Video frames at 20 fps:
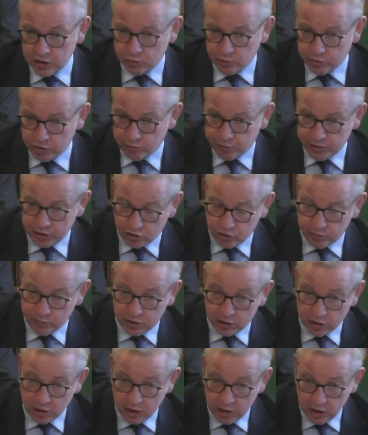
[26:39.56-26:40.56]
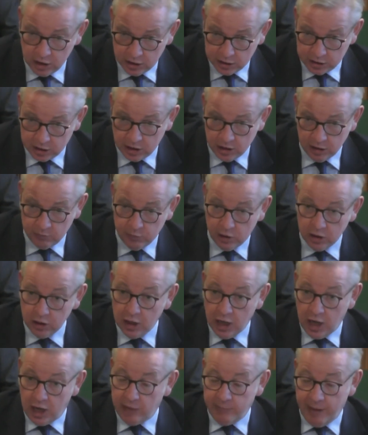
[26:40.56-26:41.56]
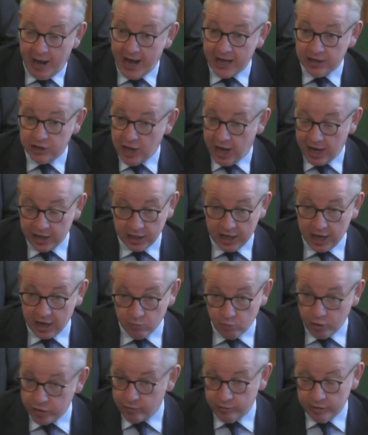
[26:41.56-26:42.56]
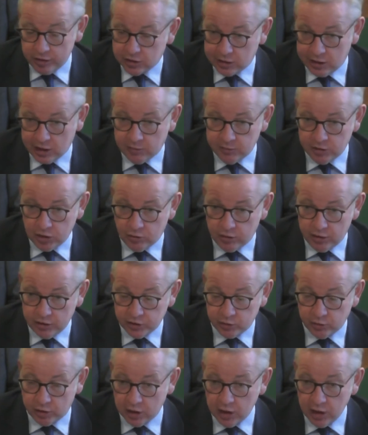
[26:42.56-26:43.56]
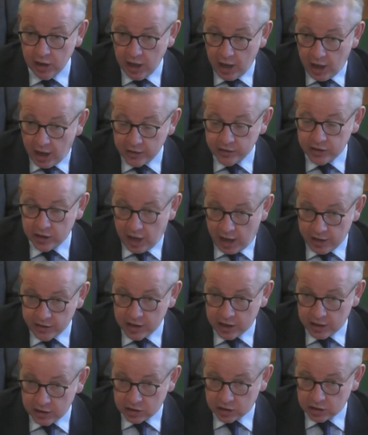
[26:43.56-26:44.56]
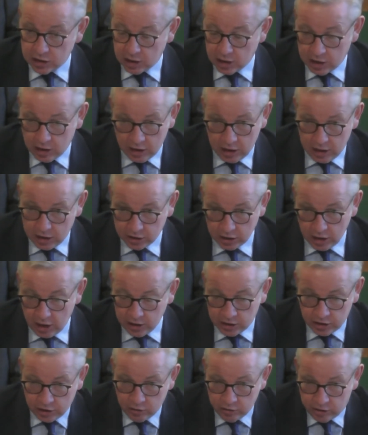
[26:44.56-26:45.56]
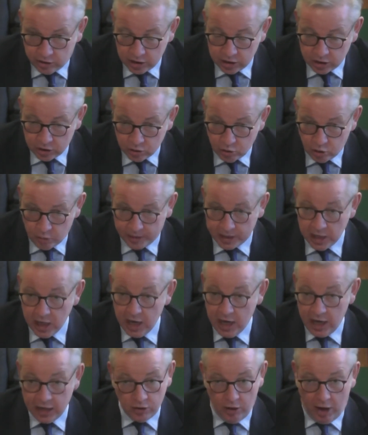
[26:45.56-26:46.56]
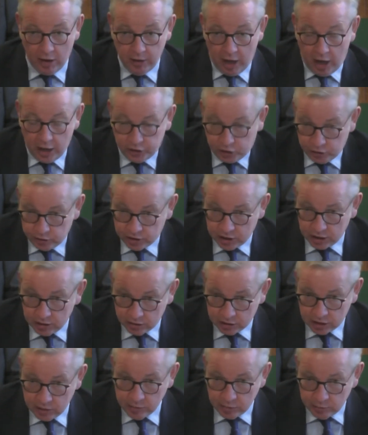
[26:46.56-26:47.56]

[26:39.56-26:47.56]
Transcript: want to pay tribute to him. And again, whether in a select committee or elsewhere, I think it's a good thing to talk about. You know, I should say that some of the